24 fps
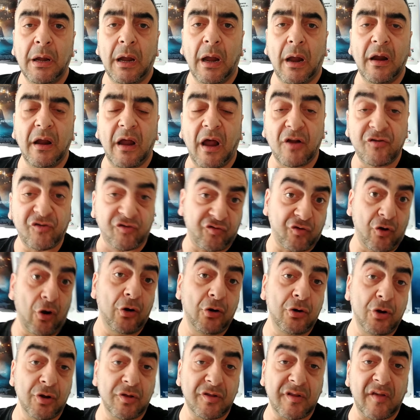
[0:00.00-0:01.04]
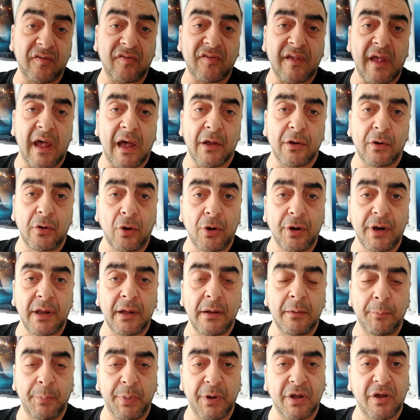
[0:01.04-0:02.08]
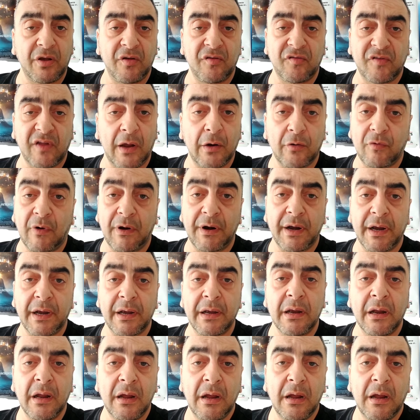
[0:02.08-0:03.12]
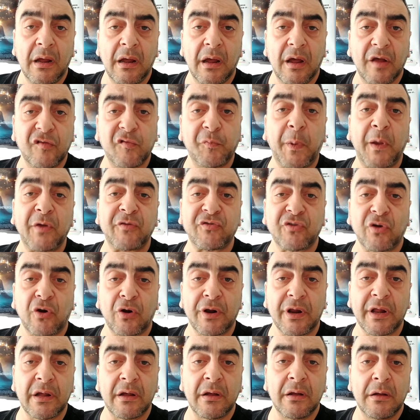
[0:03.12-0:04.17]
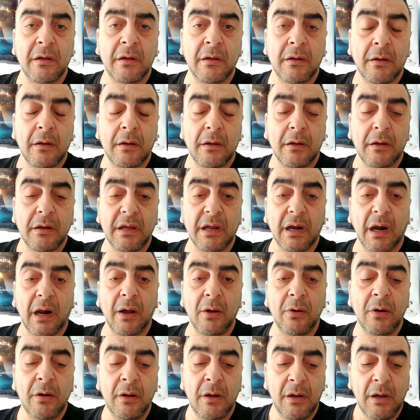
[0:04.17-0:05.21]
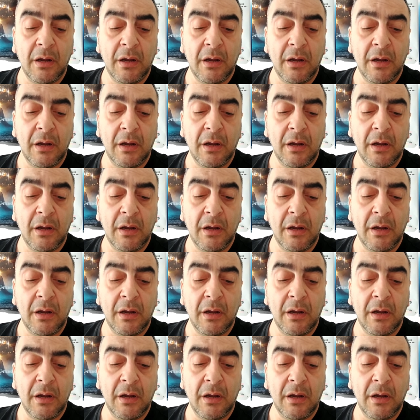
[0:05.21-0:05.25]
I just got a good discount on it because they were running a special on it, you know.